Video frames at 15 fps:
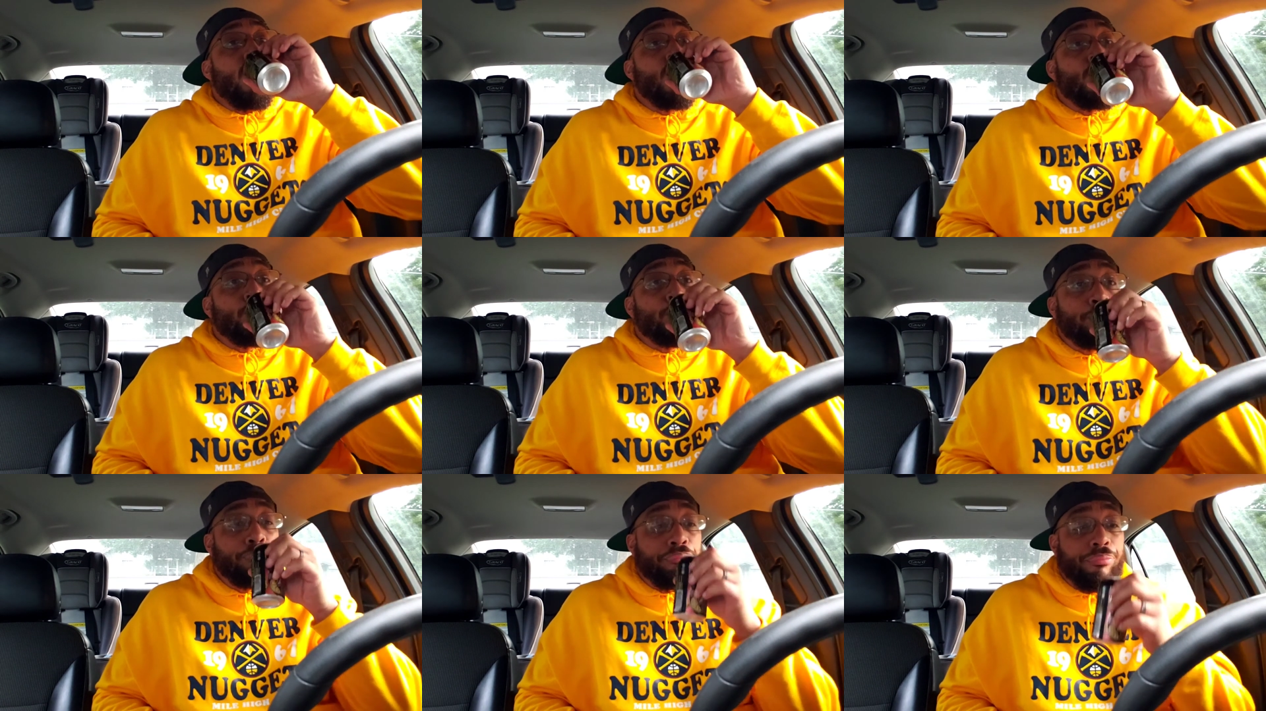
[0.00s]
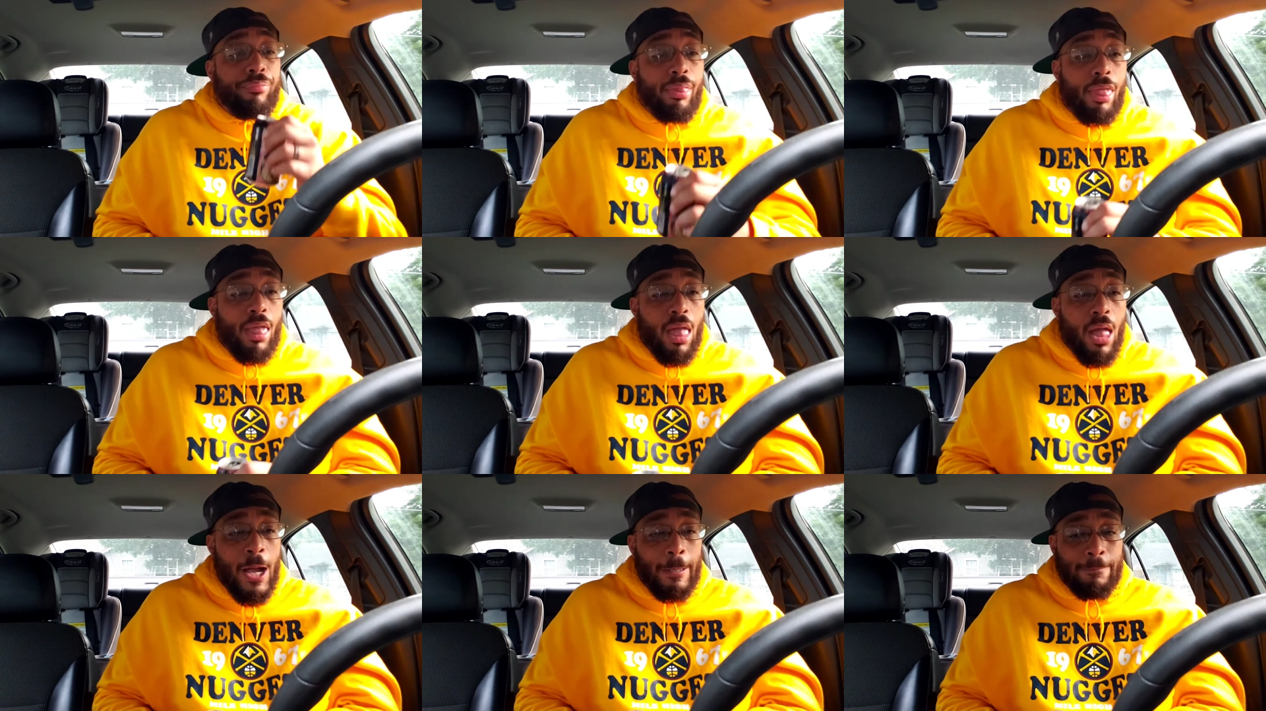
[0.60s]

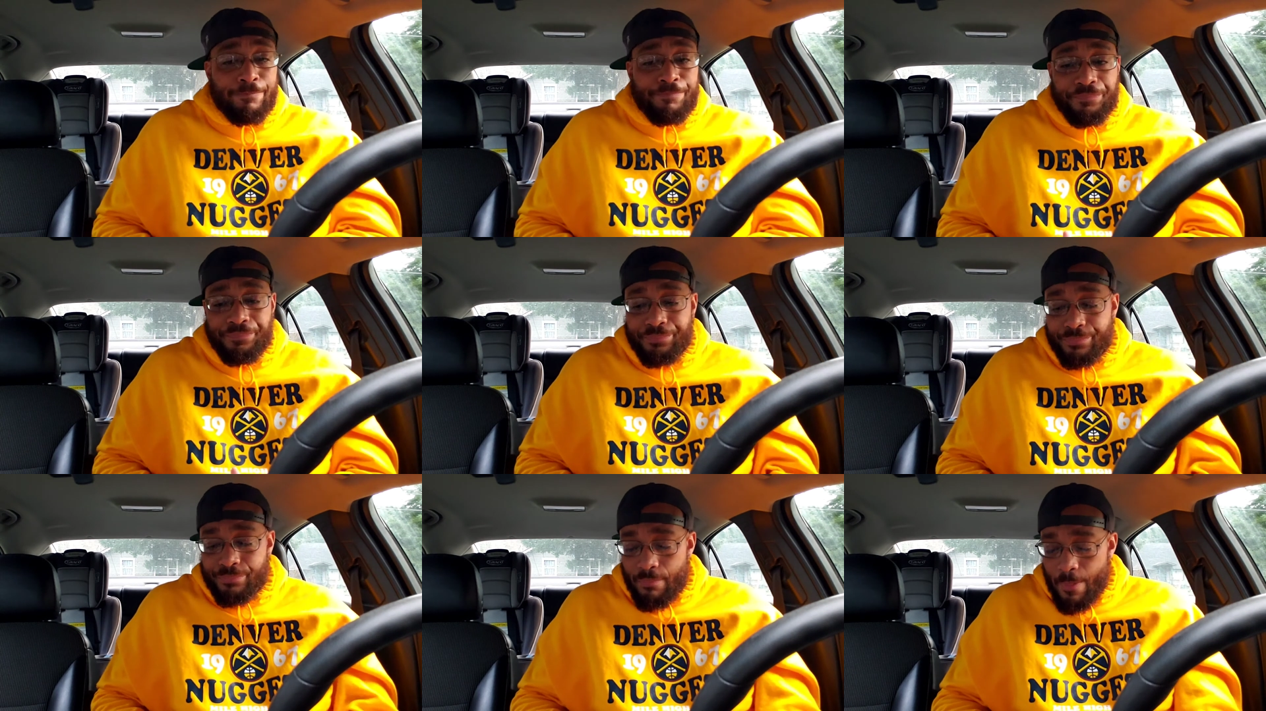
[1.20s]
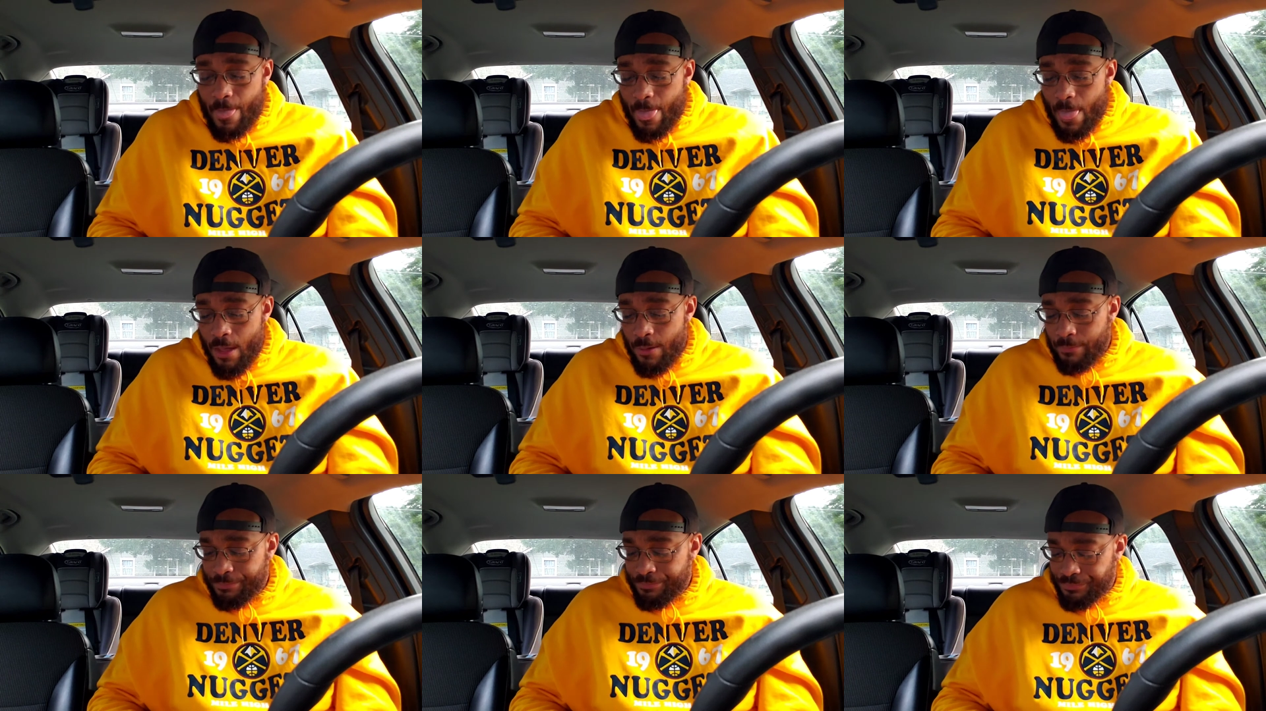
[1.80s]

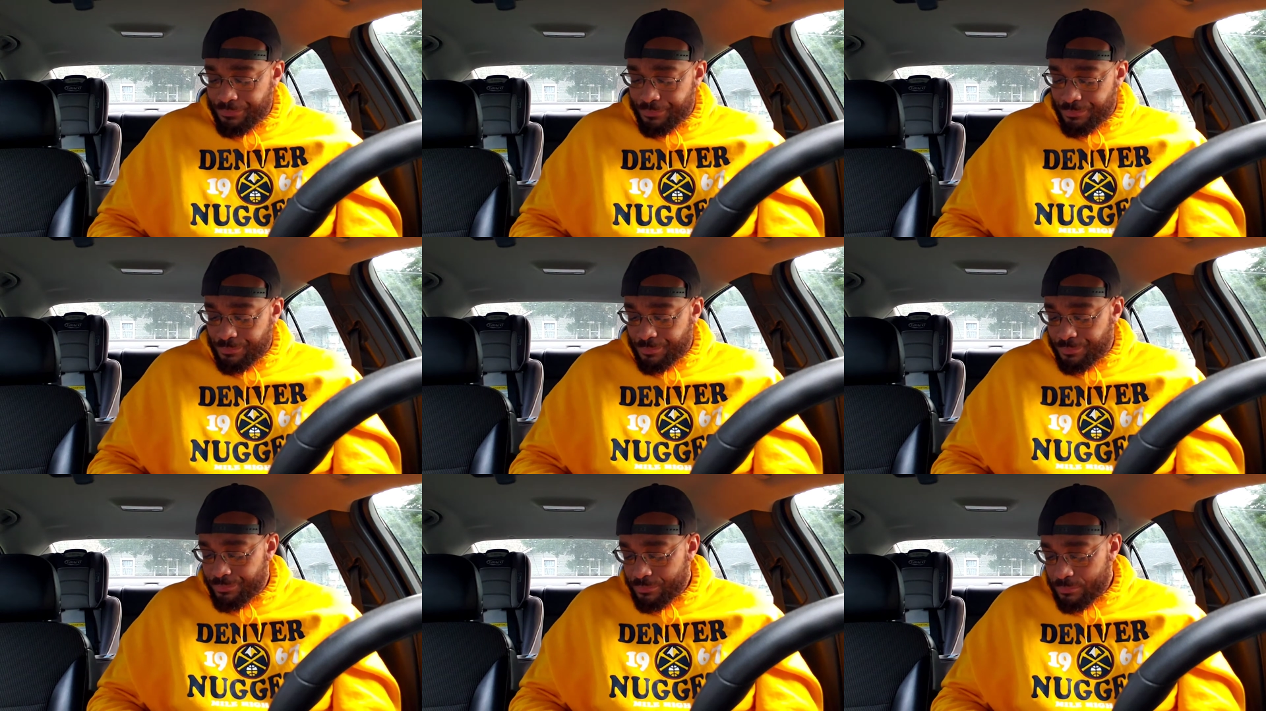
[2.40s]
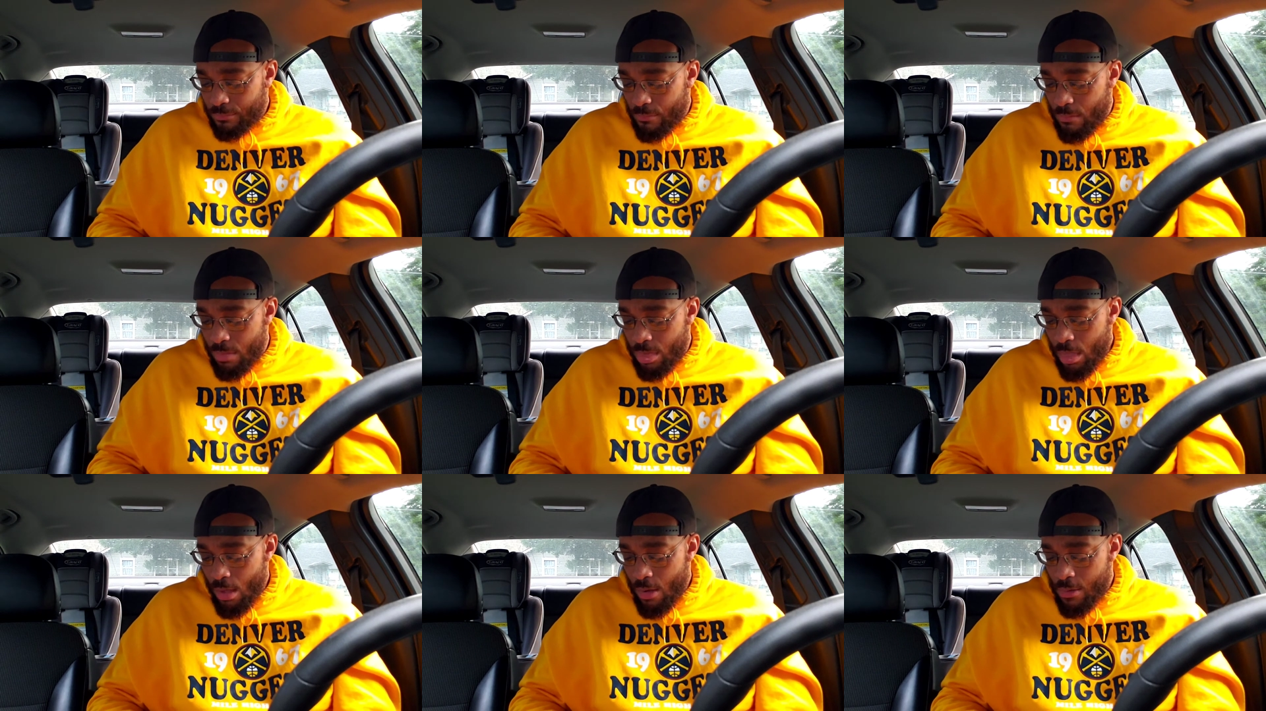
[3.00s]

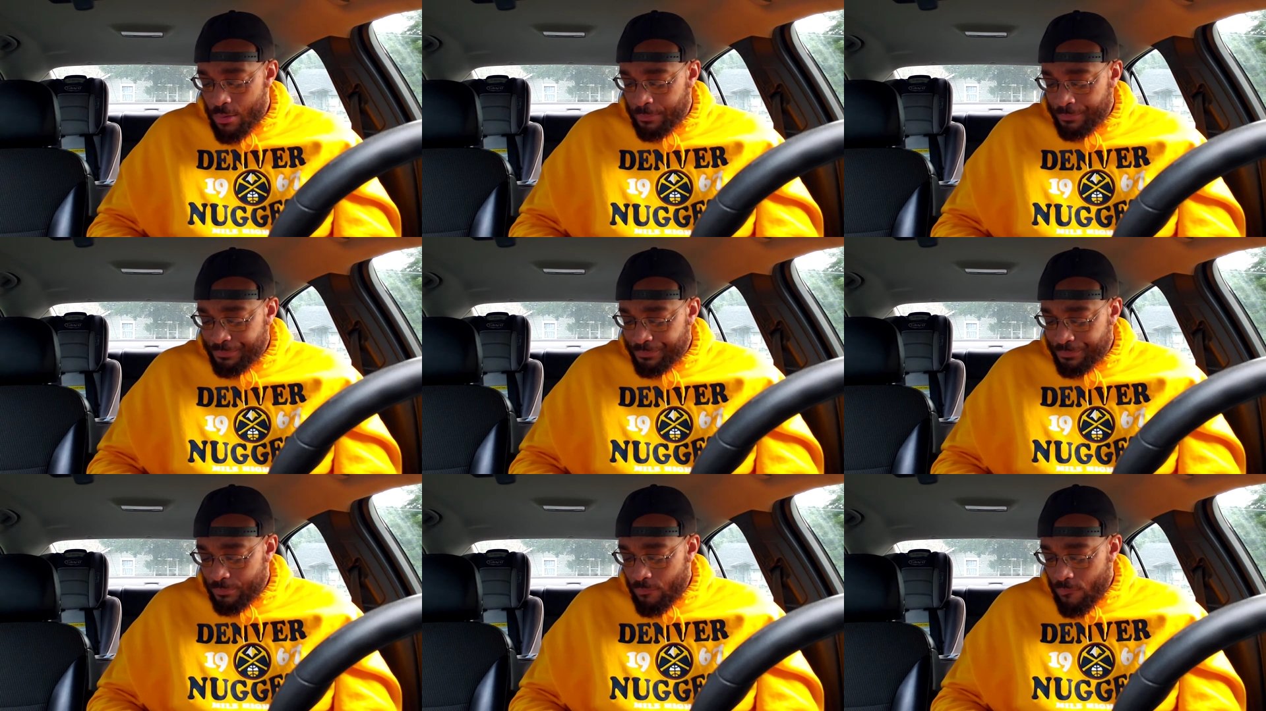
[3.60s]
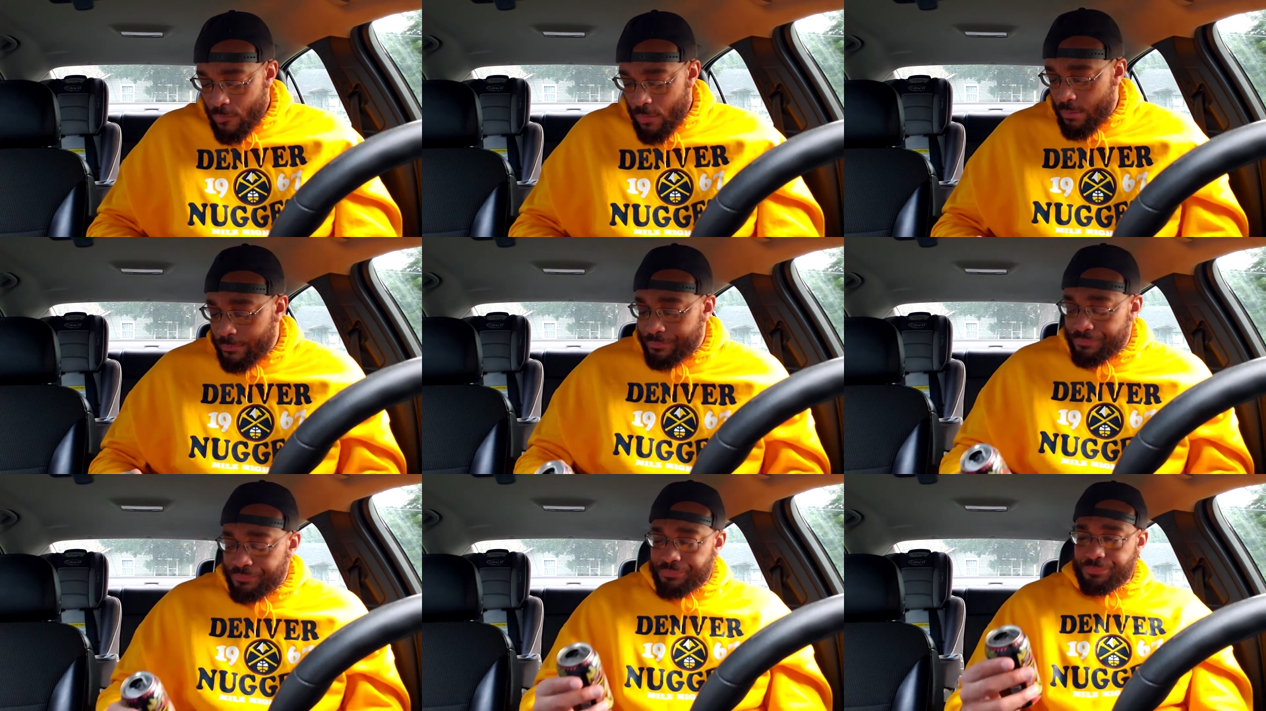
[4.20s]
Nothing is said.